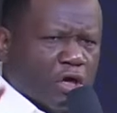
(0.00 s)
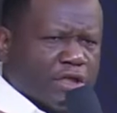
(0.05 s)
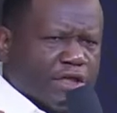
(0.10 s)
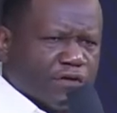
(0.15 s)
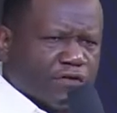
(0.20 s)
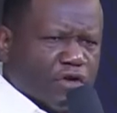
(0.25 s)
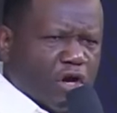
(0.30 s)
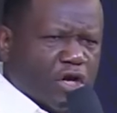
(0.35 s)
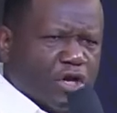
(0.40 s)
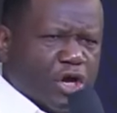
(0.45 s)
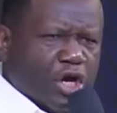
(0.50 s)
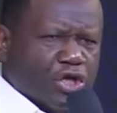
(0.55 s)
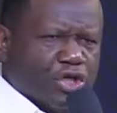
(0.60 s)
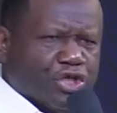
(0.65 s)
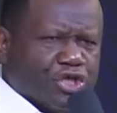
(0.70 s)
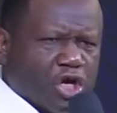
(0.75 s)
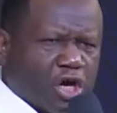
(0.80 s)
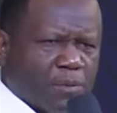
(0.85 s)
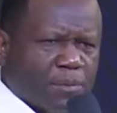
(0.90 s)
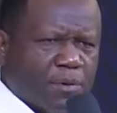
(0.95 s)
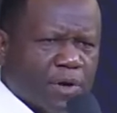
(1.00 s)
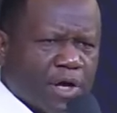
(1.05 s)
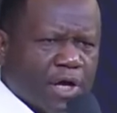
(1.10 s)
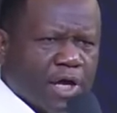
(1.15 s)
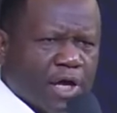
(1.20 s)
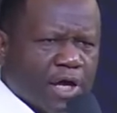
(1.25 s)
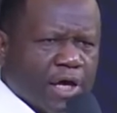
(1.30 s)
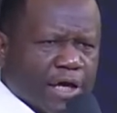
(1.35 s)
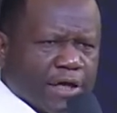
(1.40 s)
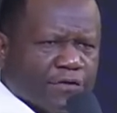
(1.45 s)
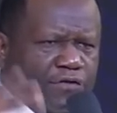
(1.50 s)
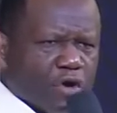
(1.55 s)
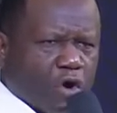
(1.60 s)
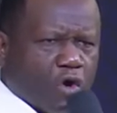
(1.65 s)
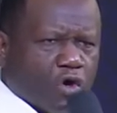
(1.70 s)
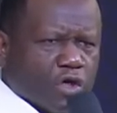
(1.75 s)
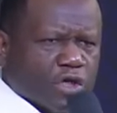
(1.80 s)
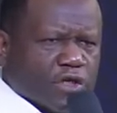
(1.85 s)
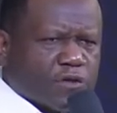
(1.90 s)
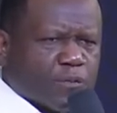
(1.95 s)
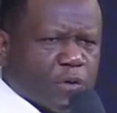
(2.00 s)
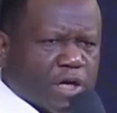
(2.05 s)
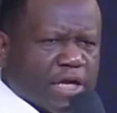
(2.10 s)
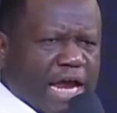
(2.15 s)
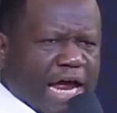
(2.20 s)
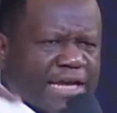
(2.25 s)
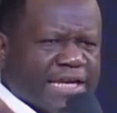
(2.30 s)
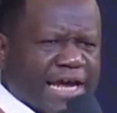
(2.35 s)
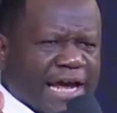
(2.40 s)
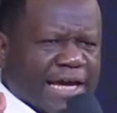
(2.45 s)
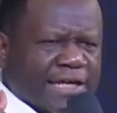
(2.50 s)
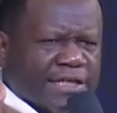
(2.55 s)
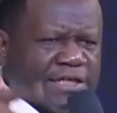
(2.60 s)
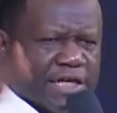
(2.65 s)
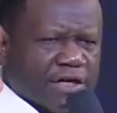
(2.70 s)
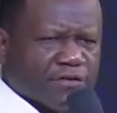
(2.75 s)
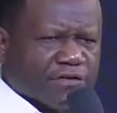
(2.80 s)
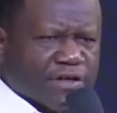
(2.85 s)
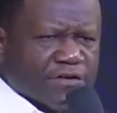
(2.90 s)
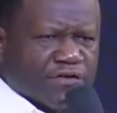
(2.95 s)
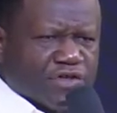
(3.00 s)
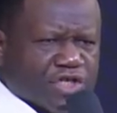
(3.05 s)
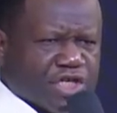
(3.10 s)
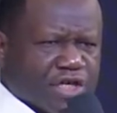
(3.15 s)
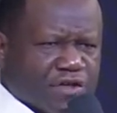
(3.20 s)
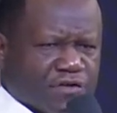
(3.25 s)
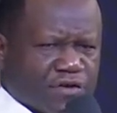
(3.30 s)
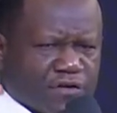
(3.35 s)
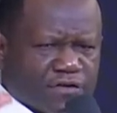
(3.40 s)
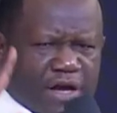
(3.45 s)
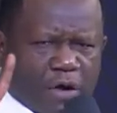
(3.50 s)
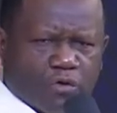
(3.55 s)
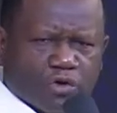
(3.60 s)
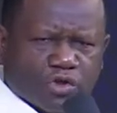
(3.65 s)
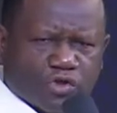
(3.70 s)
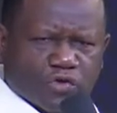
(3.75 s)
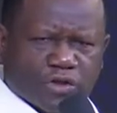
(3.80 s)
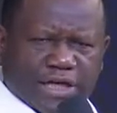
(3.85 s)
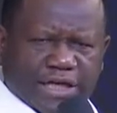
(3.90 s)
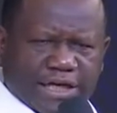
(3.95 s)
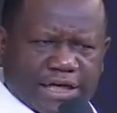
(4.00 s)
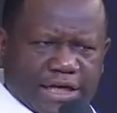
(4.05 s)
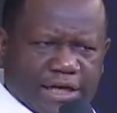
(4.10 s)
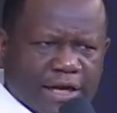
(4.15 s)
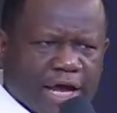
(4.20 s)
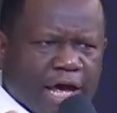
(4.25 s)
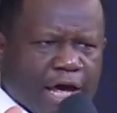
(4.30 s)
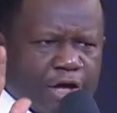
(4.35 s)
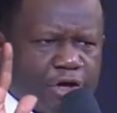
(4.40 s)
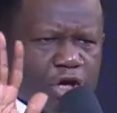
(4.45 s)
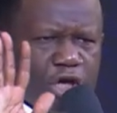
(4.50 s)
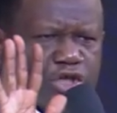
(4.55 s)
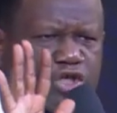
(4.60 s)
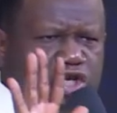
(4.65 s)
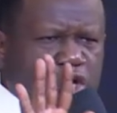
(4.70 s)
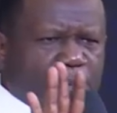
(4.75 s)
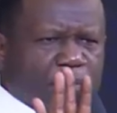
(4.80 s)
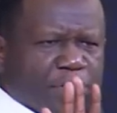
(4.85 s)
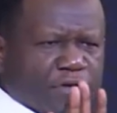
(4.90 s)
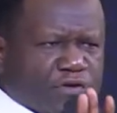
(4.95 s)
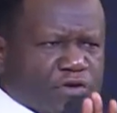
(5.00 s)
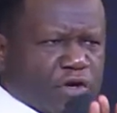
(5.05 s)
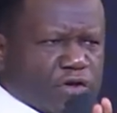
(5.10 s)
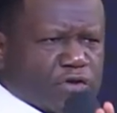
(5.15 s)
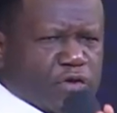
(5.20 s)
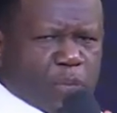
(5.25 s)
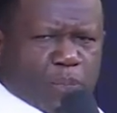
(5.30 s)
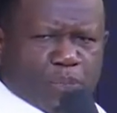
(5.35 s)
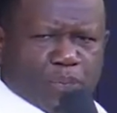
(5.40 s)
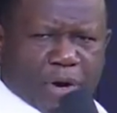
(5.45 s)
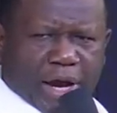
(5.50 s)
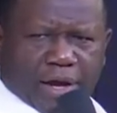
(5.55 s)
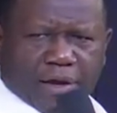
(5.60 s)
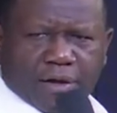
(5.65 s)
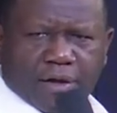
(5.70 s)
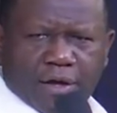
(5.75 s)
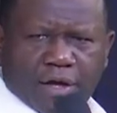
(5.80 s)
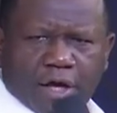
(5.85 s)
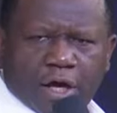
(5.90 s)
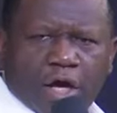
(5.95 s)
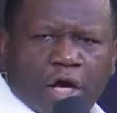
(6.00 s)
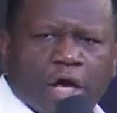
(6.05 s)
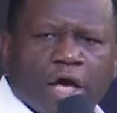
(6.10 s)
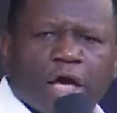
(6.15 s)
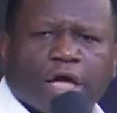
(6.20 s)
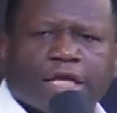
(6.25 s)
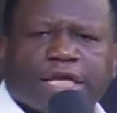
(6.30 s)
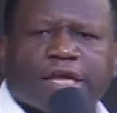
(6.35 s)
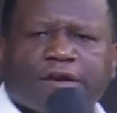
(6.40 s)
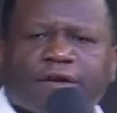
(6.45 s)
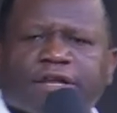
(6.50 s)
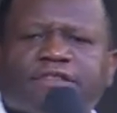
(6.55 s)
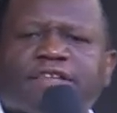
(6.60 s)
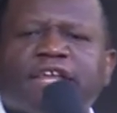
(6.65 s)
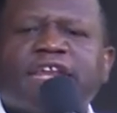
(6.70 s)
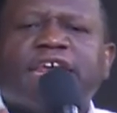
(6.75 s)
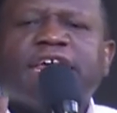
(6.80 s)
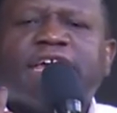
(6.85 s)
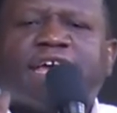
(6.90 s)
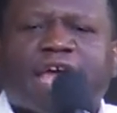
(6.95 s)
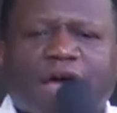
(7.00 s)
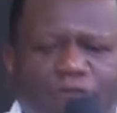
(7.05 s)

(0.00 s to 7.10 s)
It's not your job. It's the Holy Spirit and the angels. It's Jesus that will do the healing. Your job is just to pray. The reason he gave